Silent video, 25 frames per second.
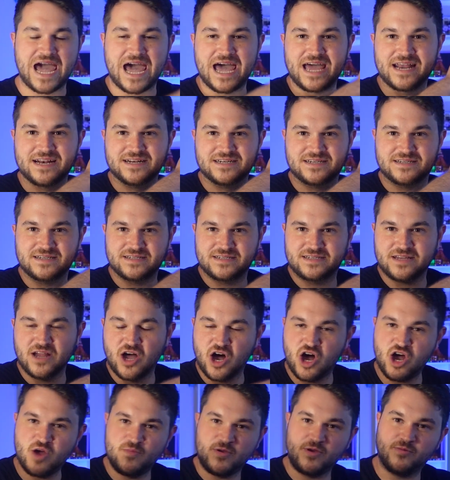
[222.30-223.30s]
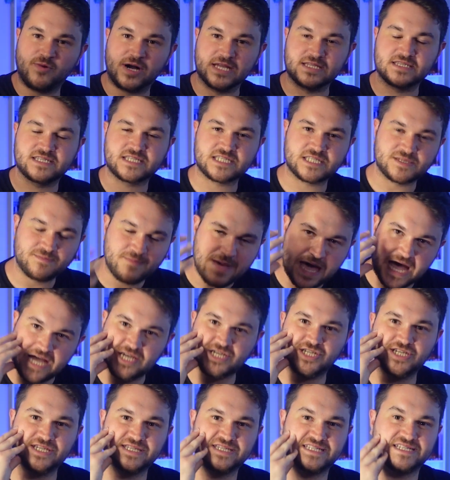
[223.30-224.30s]
and Obi-Wan
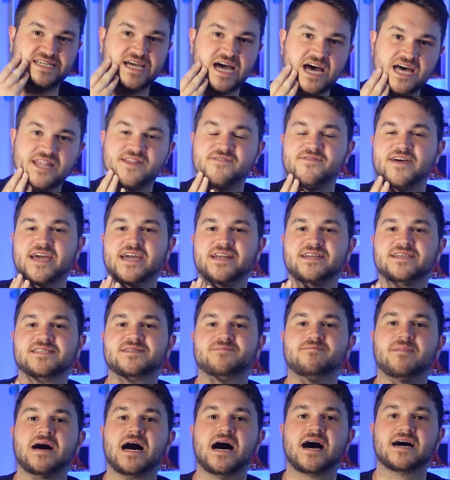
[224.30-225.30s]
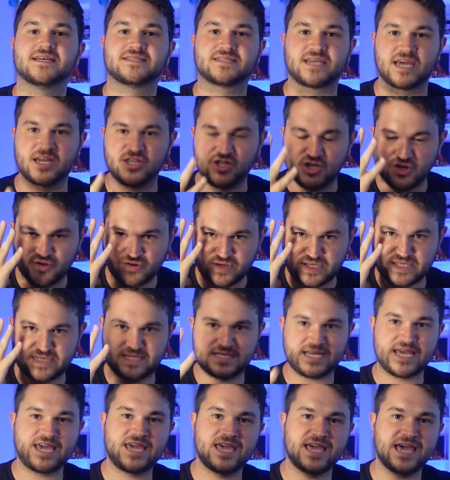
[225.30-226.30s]
smashes Darth Vader's mask, and you
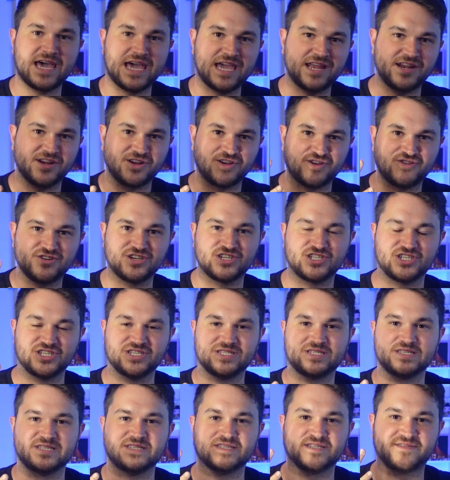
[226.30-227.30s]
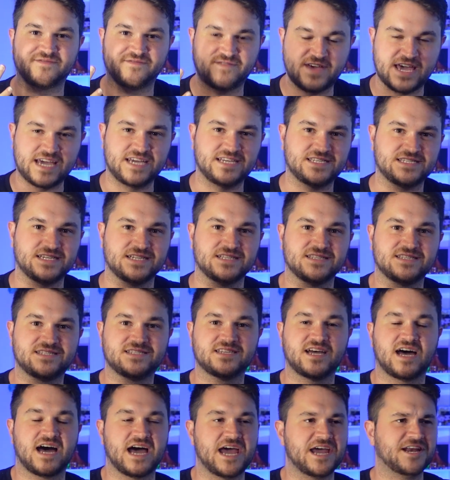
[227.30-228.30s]
see Hayden Christensen's face
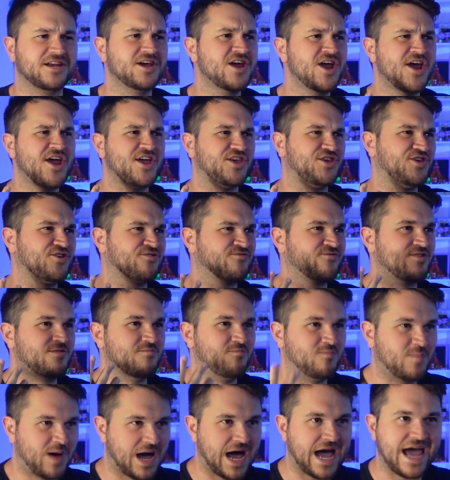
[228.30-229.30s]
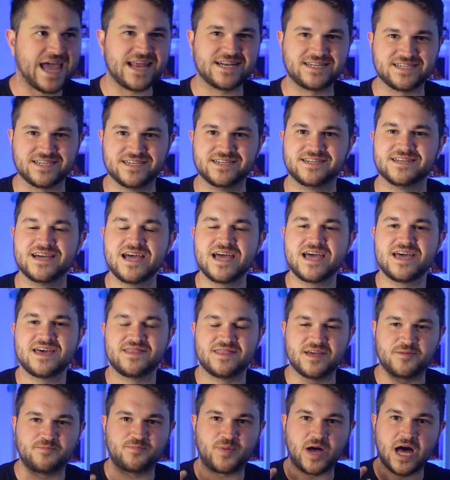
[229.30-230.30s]
inside. You're reminded
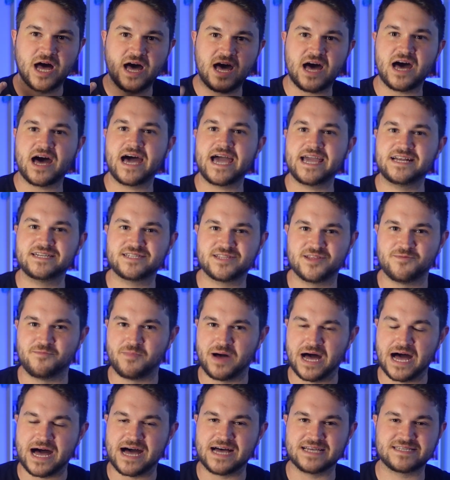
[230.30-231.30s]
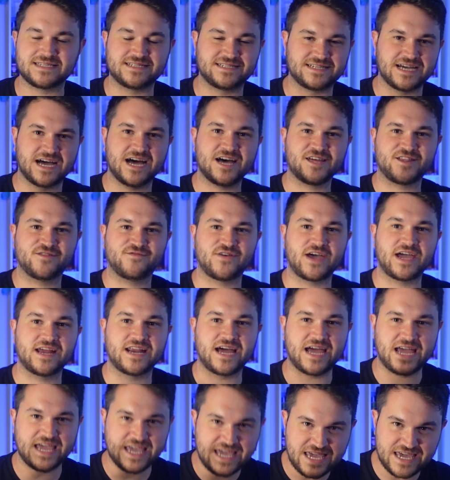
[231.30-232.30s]
that behind the mask, Darth
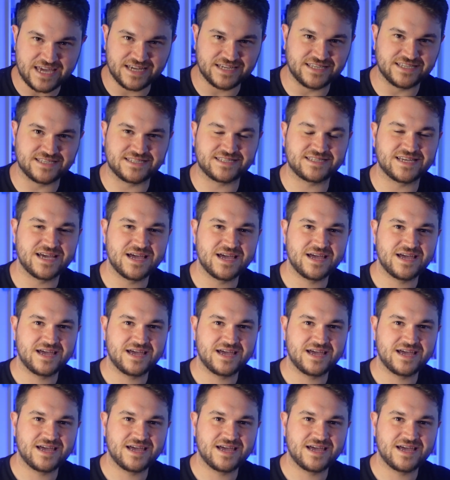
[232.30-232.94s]
Vader is